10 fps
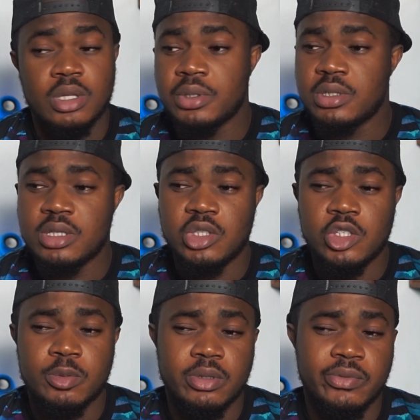Now, this is
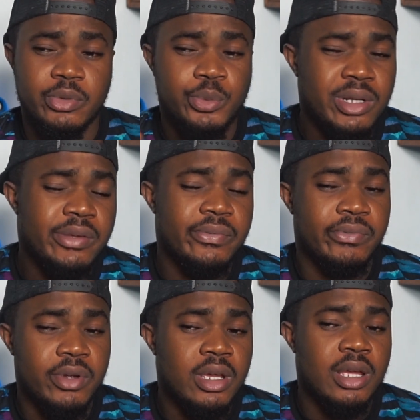not really
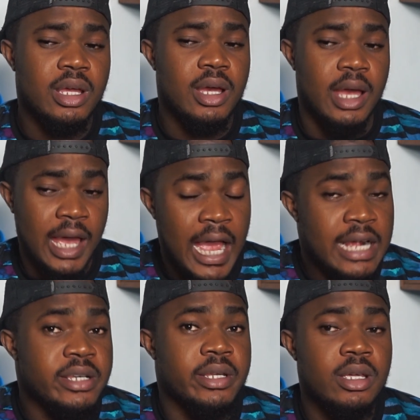very
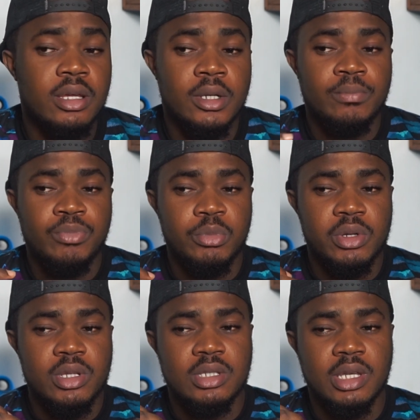handy,
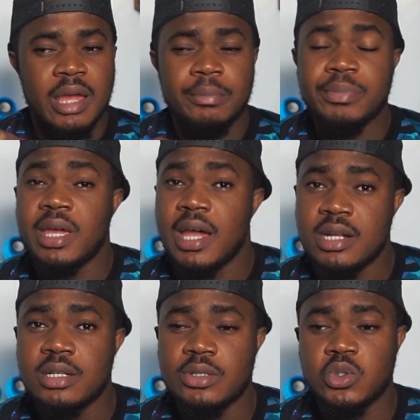but it can be
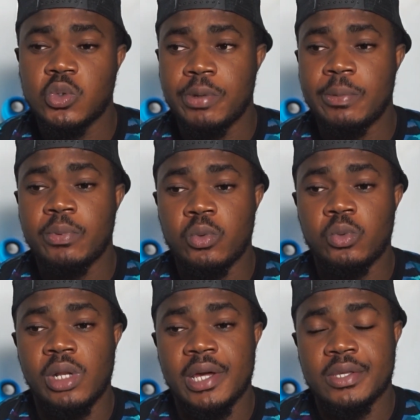handy to people
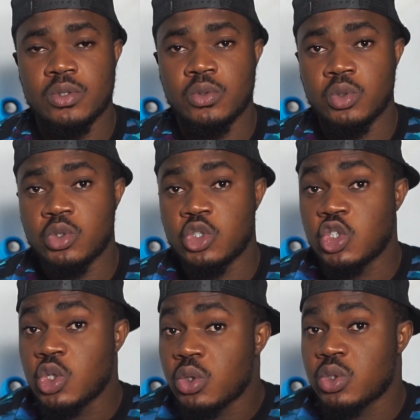who like to use
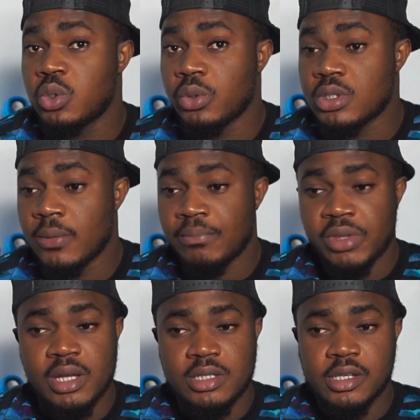shortcuts as